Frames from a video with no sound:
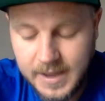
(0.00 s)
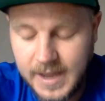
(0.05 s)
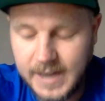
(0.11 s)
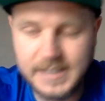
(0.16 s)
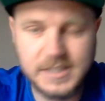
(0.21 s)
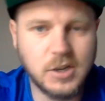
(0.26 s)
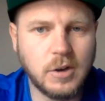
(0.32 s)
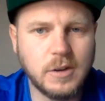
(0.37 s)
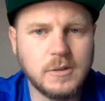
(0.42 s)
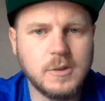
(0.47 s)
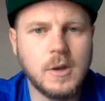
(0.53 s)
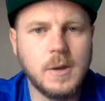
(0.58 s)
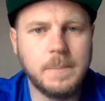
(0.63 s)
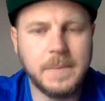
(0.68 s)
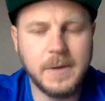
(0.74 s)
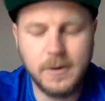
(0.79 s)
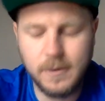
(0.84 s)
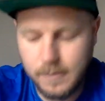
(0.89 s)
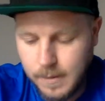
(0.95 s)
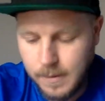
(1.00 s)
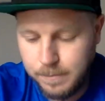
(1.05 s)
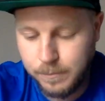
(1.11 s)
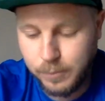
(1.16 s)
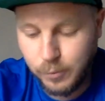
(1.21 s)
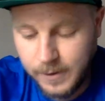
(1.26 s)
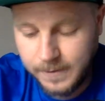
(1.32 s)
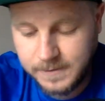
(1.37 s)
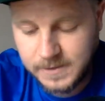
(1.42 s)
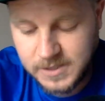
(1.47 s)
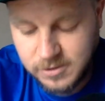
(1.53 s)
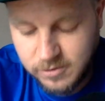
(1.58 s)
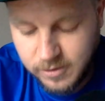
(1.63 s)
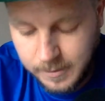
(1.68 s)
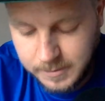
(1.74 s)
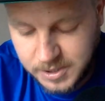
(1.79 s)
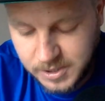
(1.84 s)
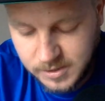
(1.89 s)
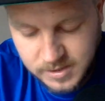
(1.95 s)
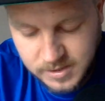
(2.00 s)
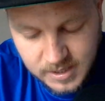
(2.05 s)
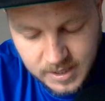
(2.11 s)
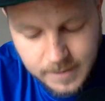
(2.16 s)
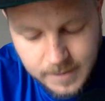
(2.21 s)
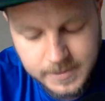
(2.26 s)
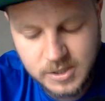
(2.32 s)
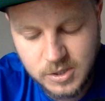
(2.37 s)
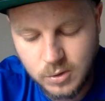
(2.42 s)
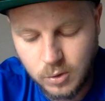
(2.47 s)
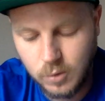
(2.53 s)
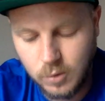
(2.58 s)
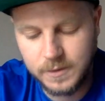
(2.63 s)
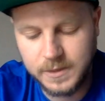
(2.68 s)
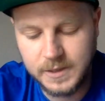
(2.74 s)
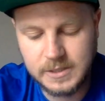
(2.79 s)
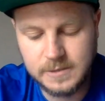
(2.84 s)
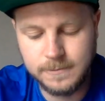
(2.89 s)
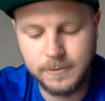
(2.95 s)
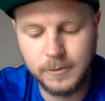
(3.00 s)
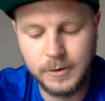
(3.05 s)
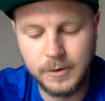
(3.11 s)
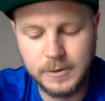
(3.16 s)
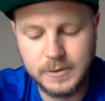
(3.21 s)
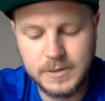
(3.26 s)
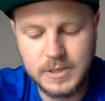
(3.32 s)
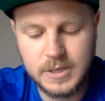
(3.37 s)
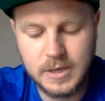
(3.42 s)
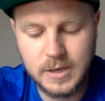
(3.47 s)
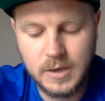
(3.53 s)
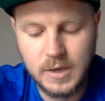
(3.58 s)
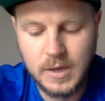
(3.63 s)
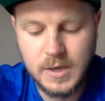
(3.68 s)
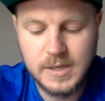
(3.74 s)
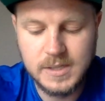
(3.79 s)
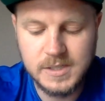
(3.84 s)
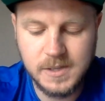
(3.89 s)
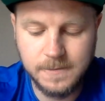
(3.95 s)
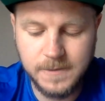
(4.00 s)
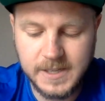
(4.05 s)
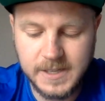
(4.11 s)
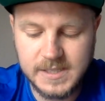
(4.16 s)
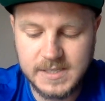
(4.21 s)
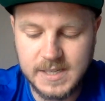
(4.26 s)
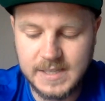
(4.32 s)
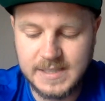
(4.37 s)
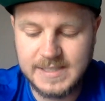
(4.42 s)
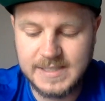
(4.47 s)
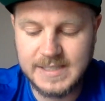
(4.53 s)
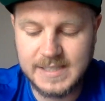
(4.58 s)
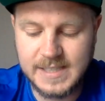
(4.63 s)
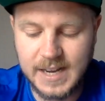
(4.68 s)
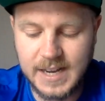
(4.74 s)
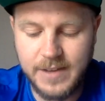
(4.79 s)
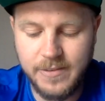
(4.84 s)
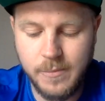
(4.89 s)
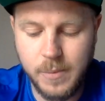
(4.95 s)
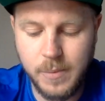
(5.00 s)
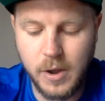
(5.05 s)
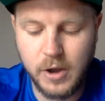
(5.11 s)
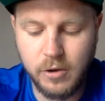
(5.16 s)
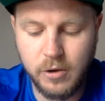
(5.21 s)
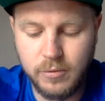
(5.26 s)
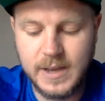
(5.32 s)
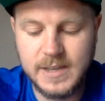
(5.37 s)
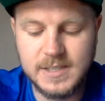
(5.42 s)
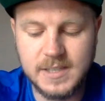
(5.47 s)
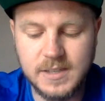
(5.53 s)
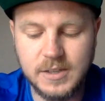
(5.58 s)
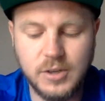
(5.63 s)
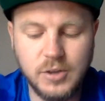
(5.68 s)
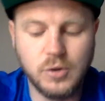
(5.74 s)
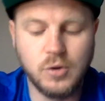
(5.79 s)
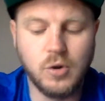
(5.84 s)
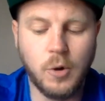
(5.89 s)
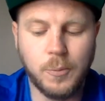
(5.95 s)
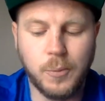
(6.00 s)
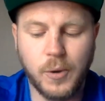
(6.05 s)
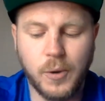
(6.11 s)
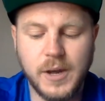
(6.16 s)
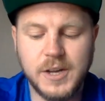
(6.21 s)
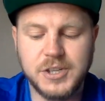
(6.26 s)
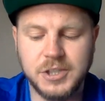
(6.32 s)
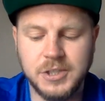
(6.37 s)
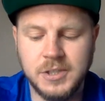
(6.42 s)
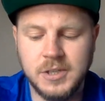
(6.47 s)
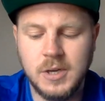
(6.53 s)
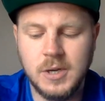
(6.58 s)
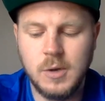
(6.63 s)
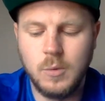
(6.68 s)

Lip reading: And he's gone into a brief description, so let me talk this through to you. So Vince thinks he's clever by creating the new corporation.